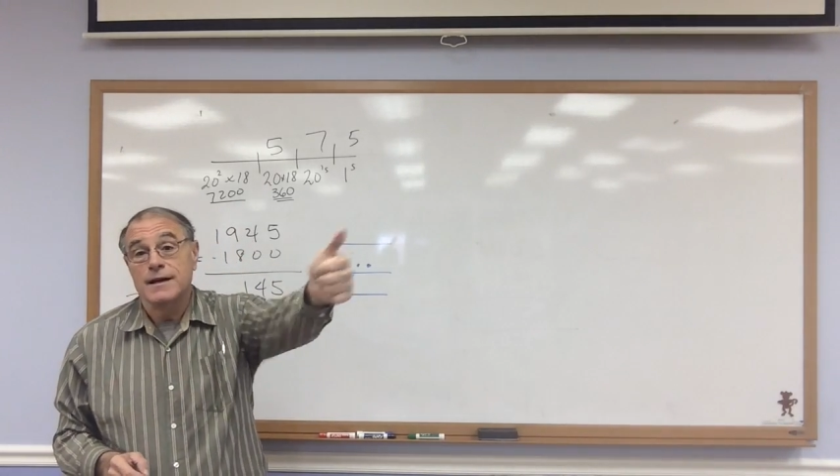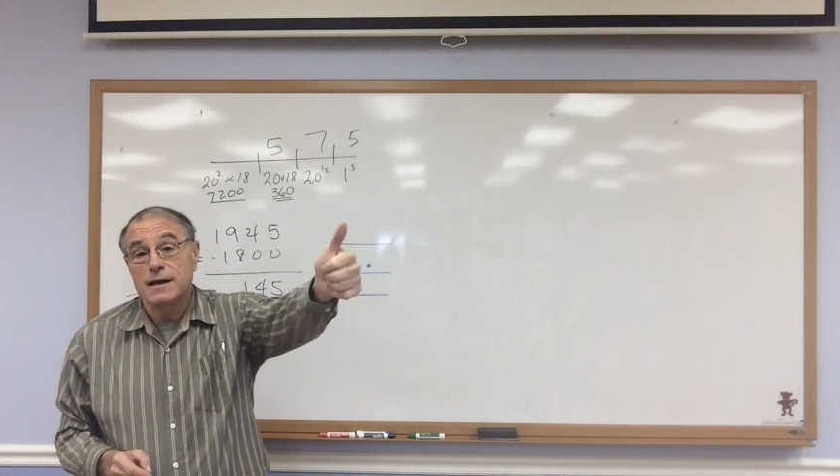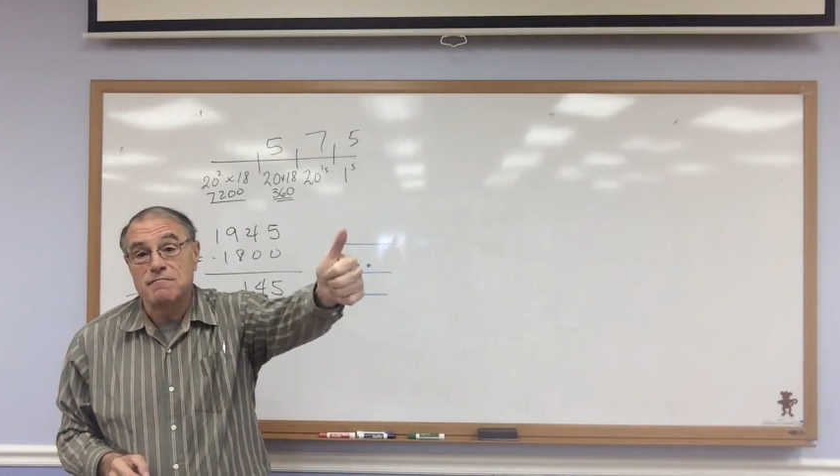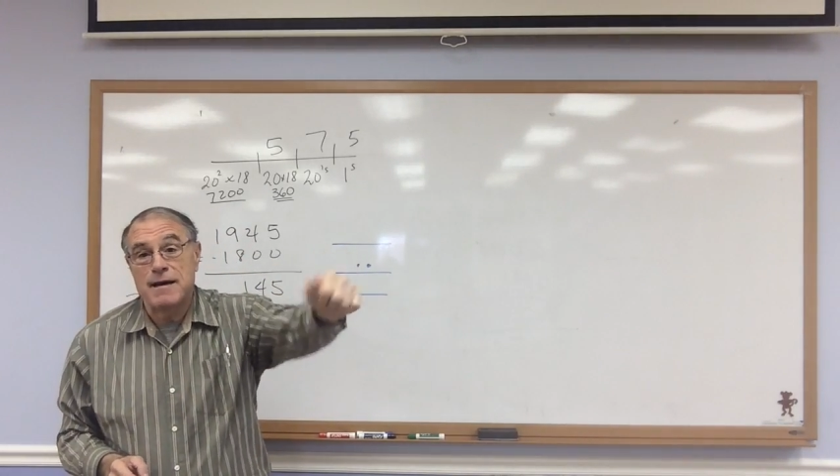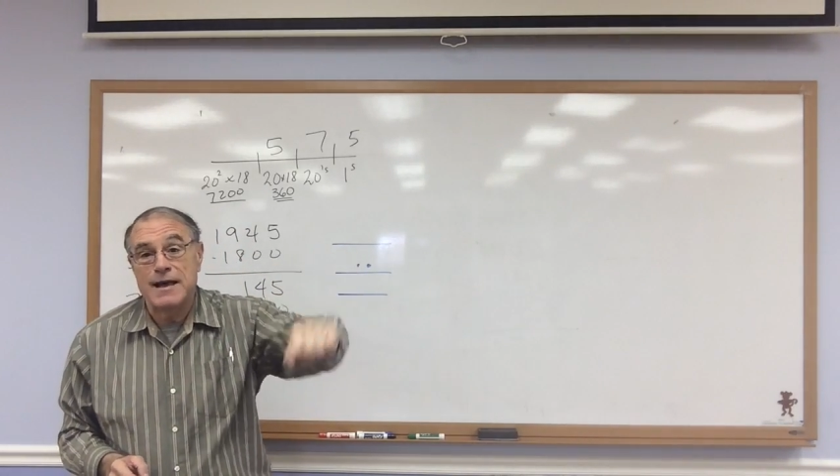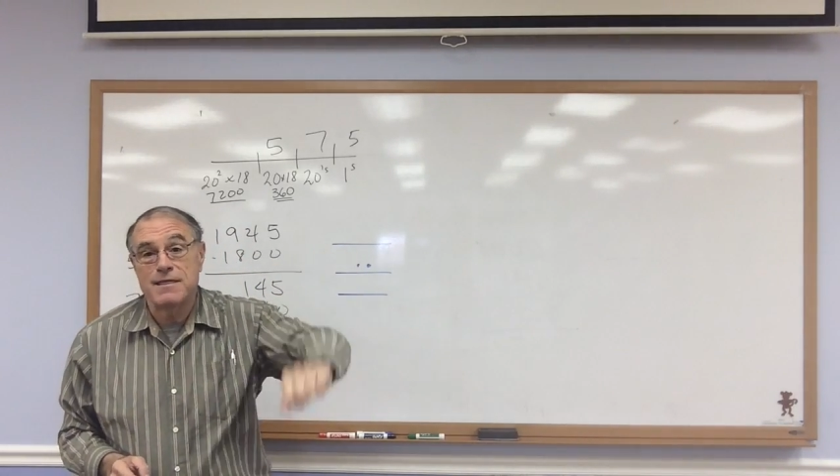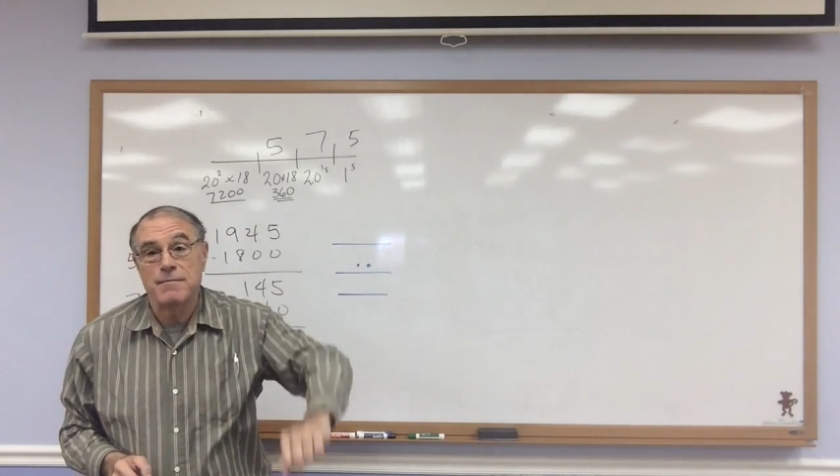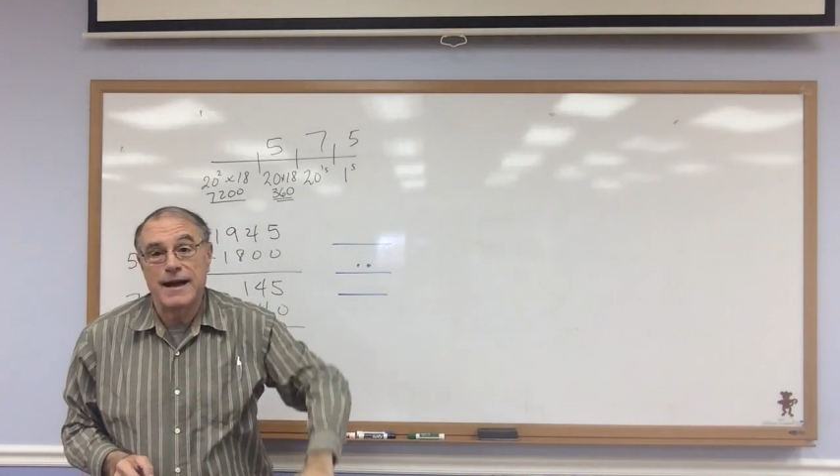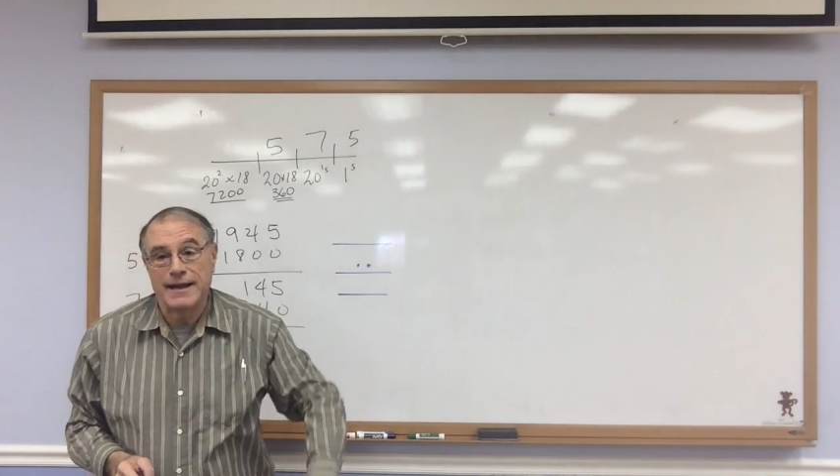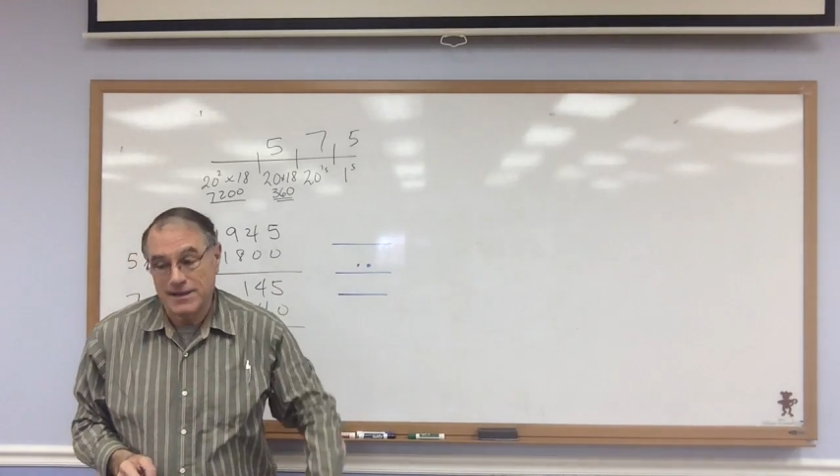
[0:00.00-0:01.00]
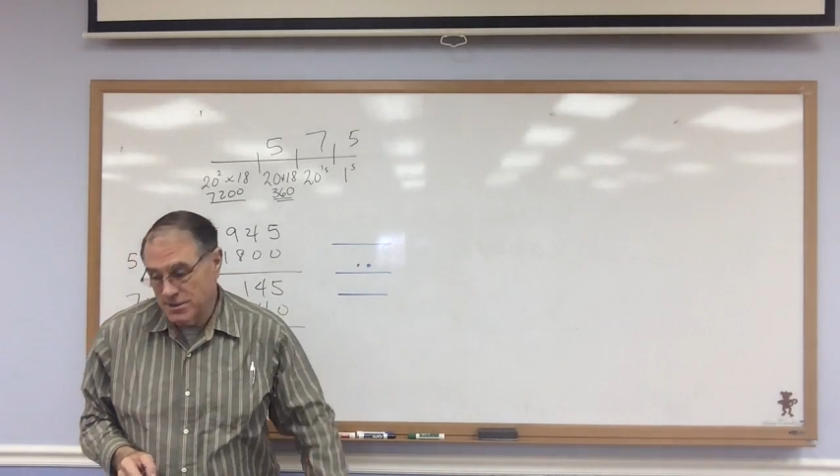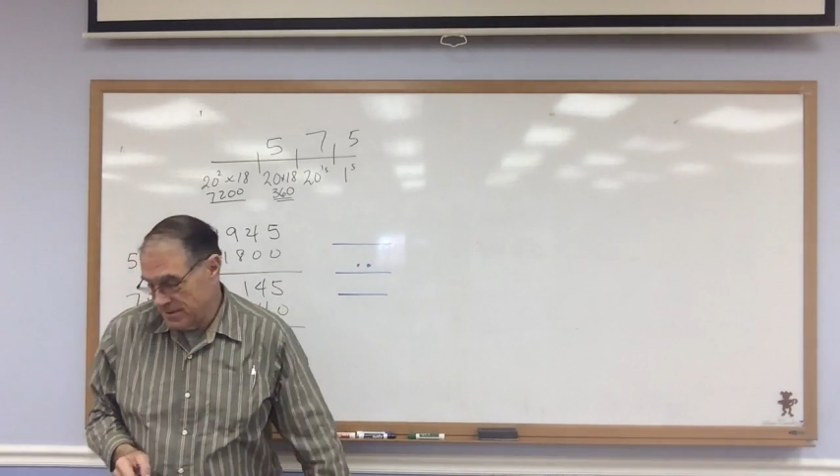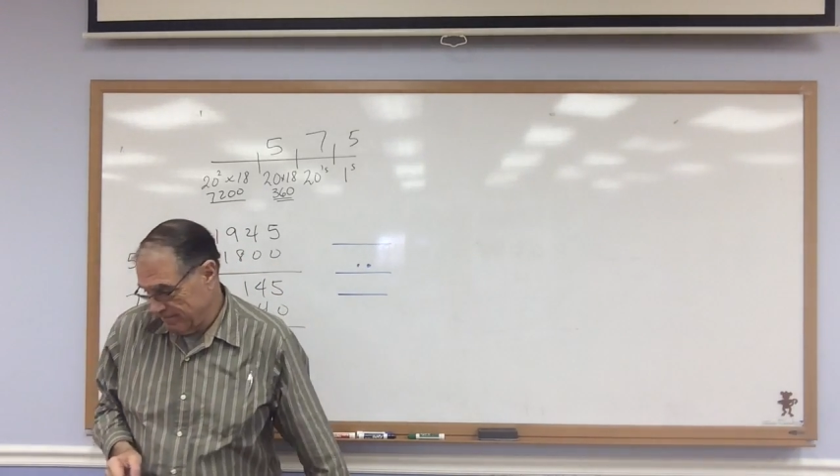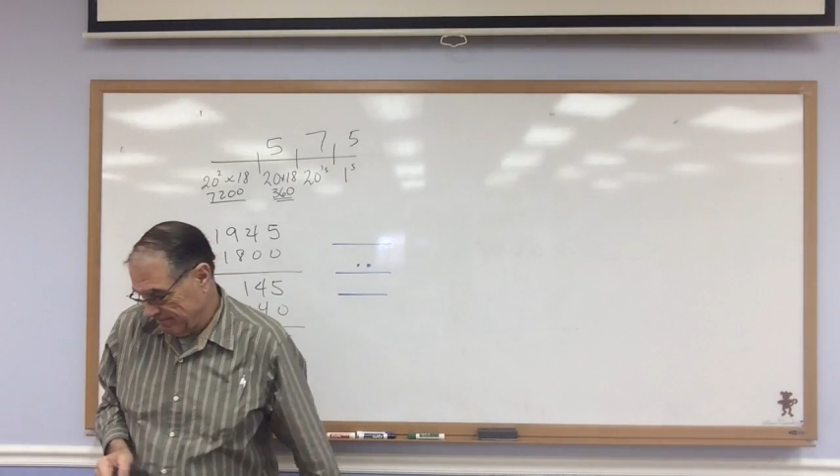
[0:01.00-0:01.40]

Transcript: of mathematics.